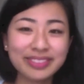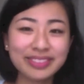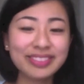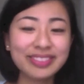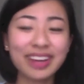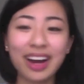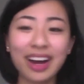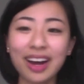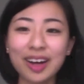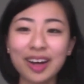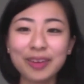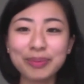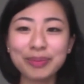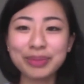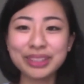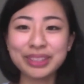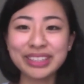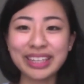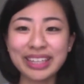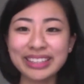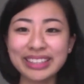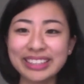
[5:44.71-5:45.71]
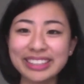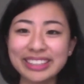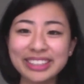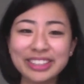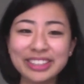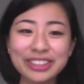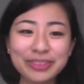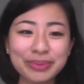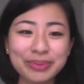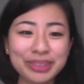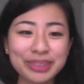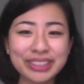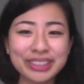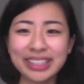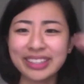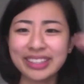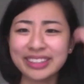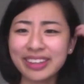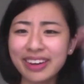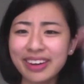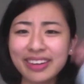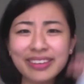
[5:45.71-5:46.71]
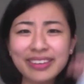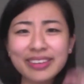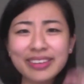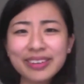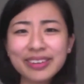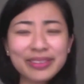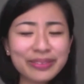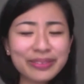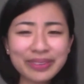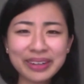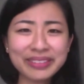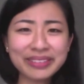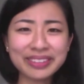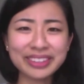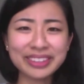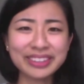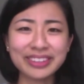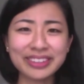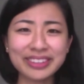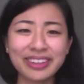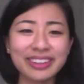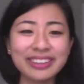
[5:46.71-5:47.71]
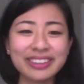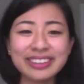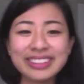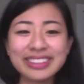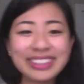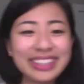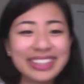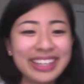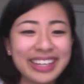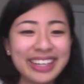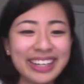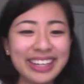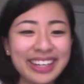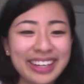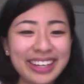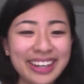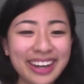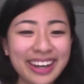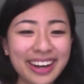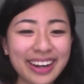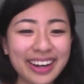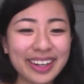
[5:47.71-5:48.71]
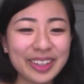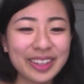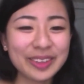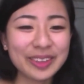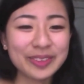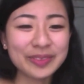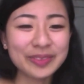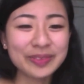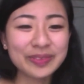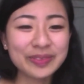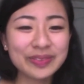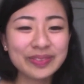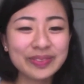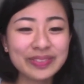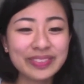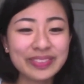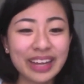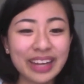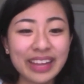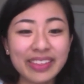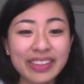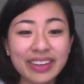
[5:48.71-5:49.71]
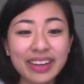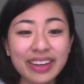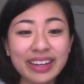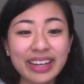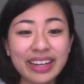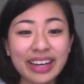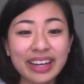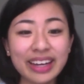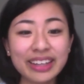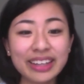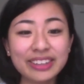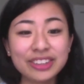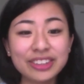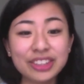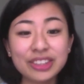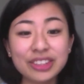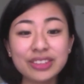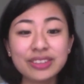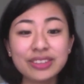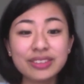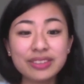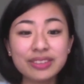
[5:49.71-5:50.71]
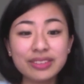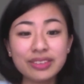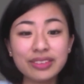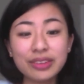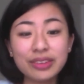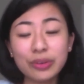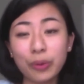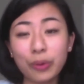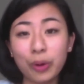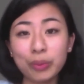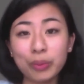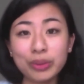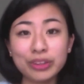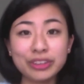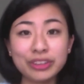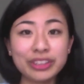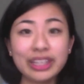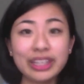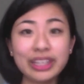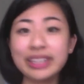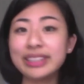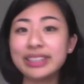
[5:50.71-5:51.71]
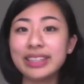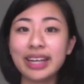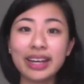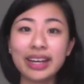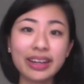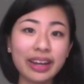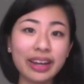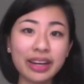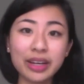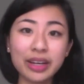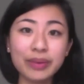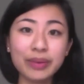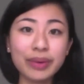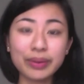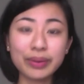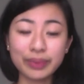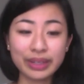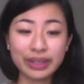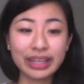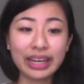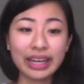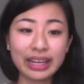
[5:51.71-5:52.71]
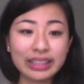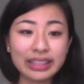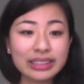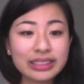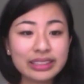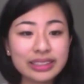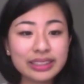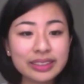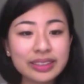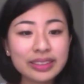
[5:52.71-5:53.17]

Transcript: percentile or whatever it's called. I think I get just normal grades that anyone would get.